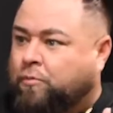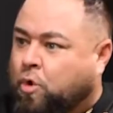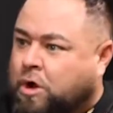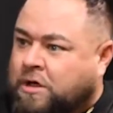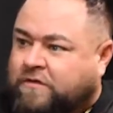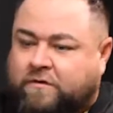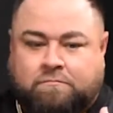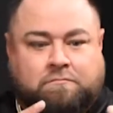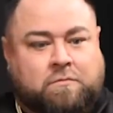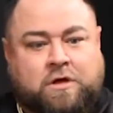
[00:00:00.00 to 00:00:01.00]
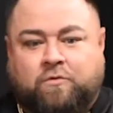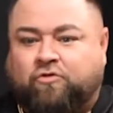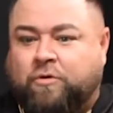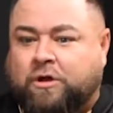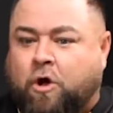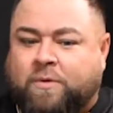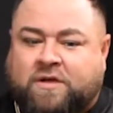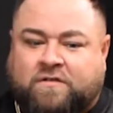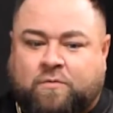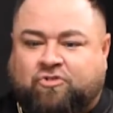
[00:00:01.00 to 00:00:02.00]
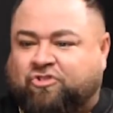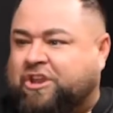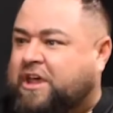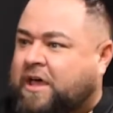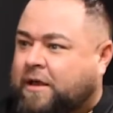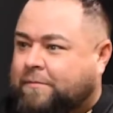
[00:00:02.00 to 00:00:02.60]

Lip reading: mornings. He was doing it all because he would just get ahead.